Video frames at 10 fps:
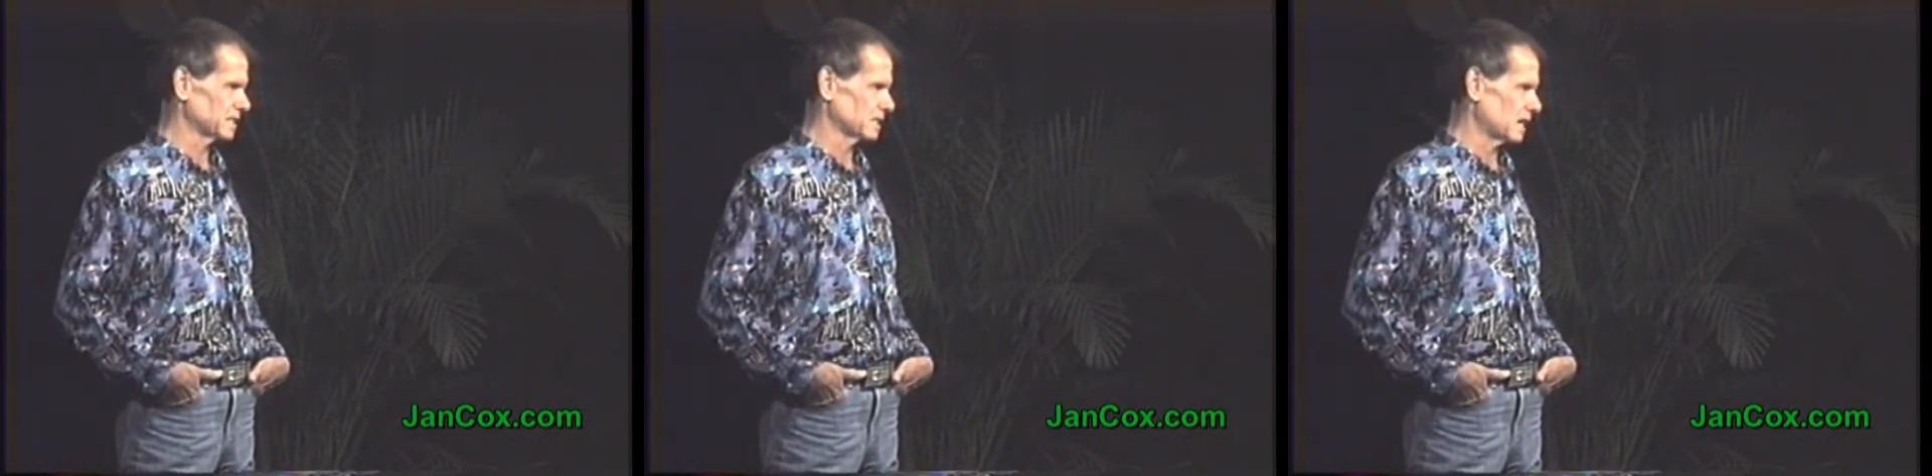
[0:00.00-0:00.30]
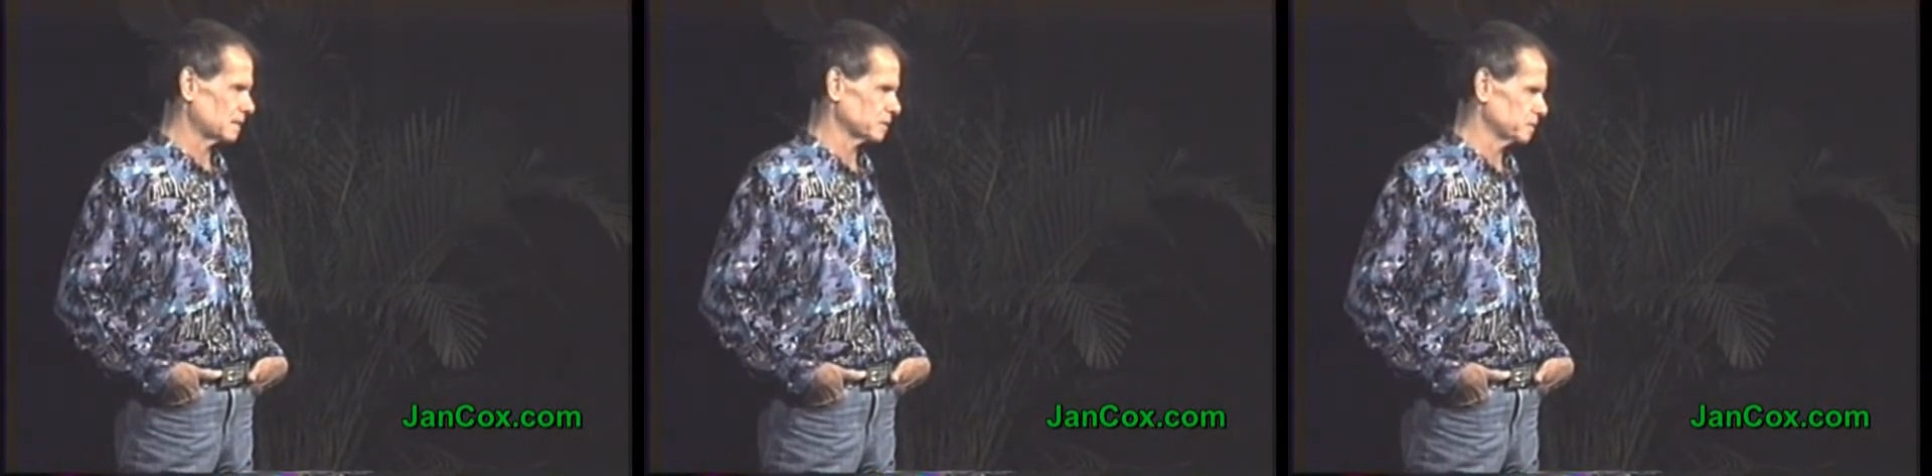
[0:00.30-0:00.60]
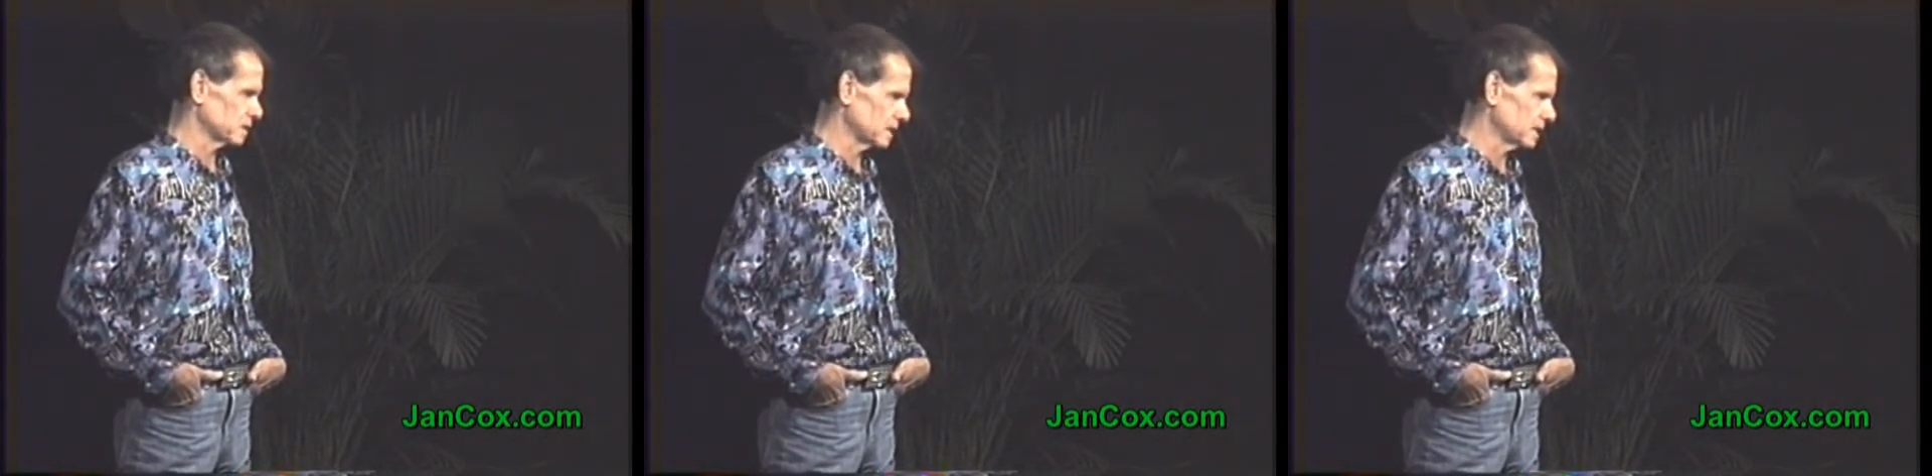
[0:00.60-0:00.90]
is
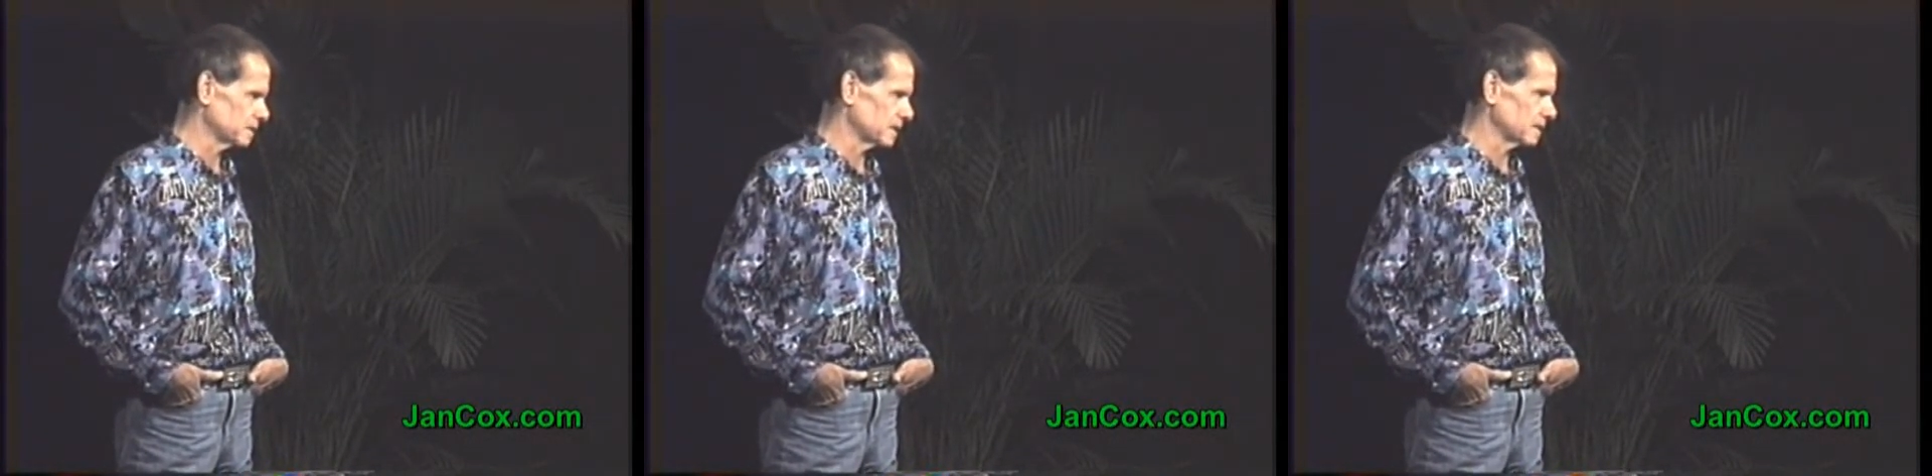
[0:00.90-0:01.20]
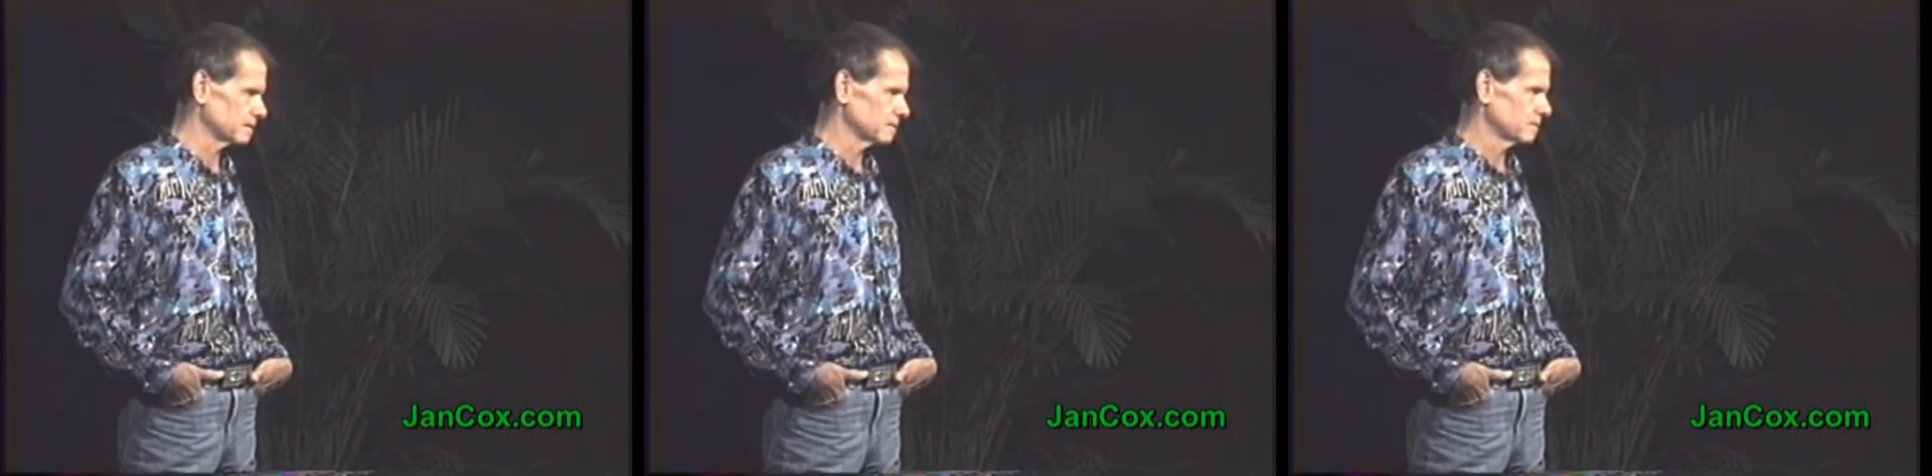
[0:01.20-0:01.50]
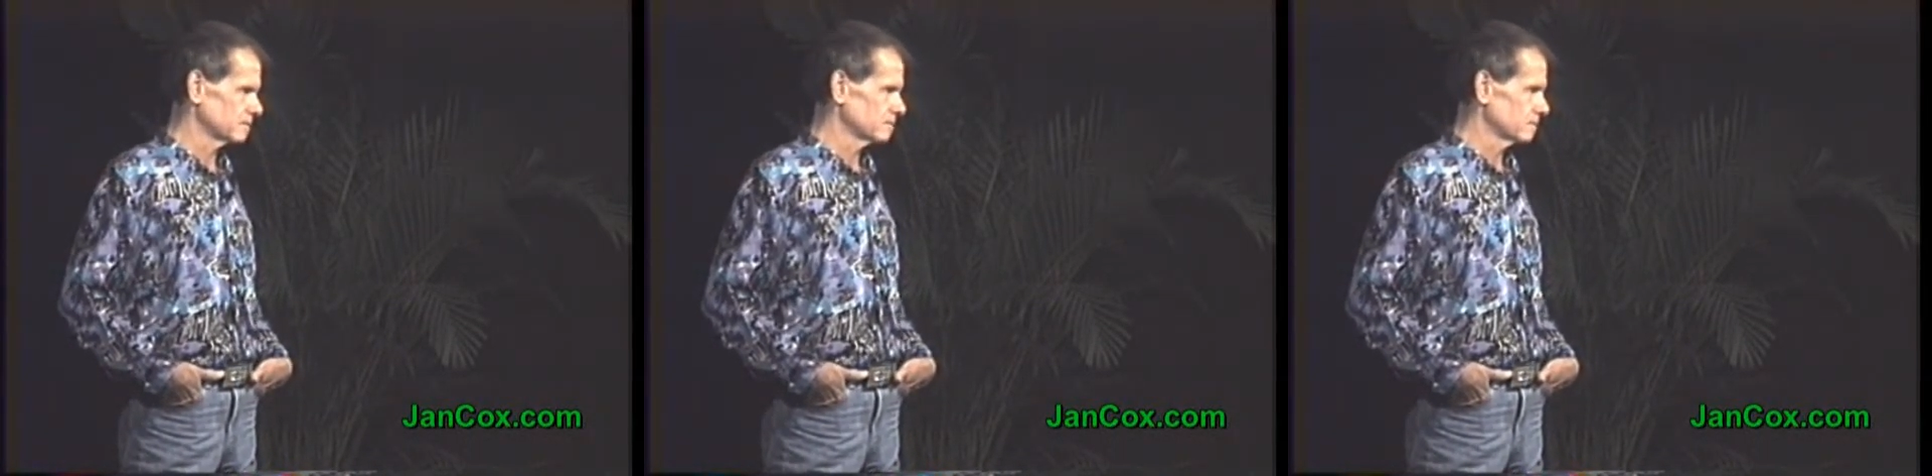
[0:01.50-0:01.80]
inoperable anyway.
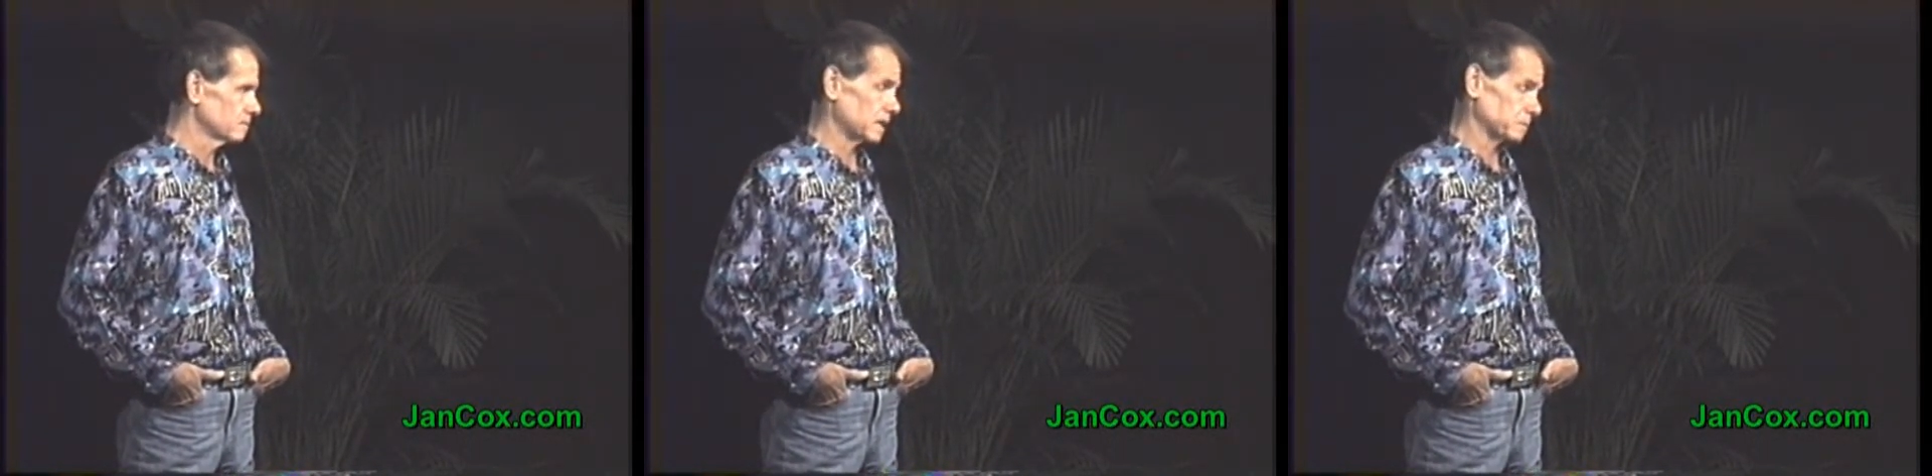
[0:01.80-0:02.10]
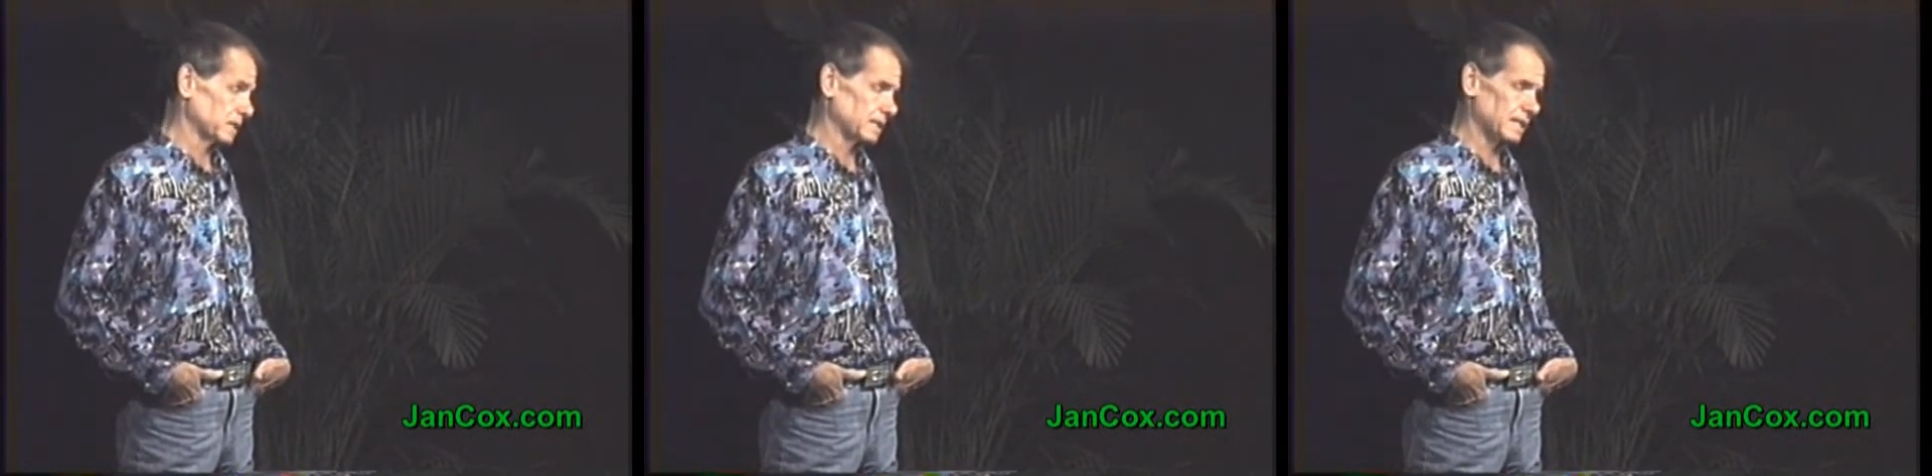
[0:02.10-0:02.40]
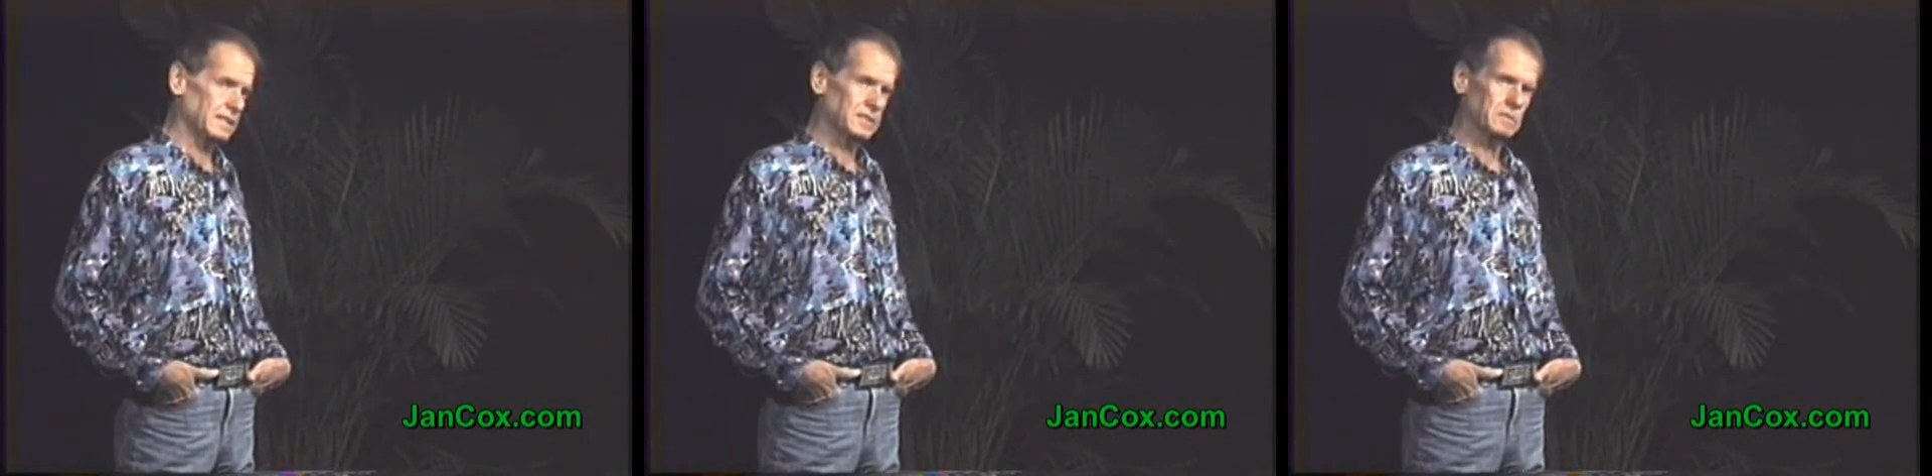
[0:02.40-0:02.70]
But be
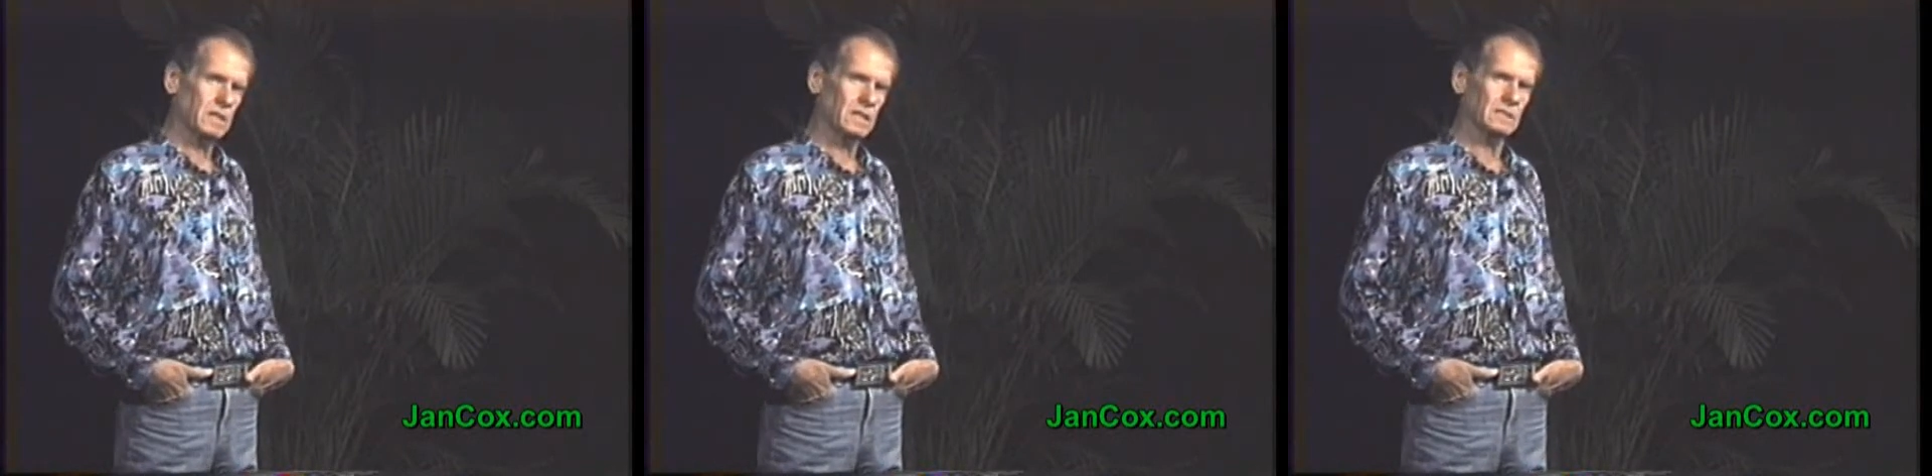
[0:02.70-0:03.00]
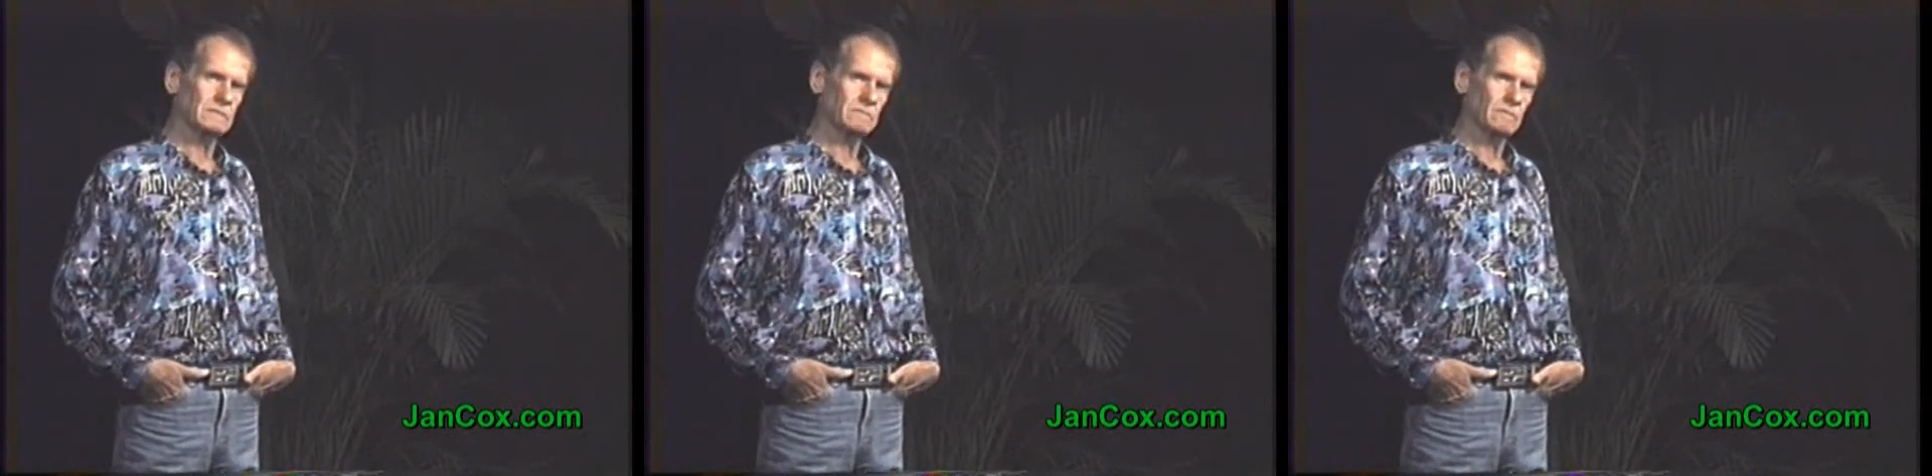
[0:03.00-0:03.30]
that as it may.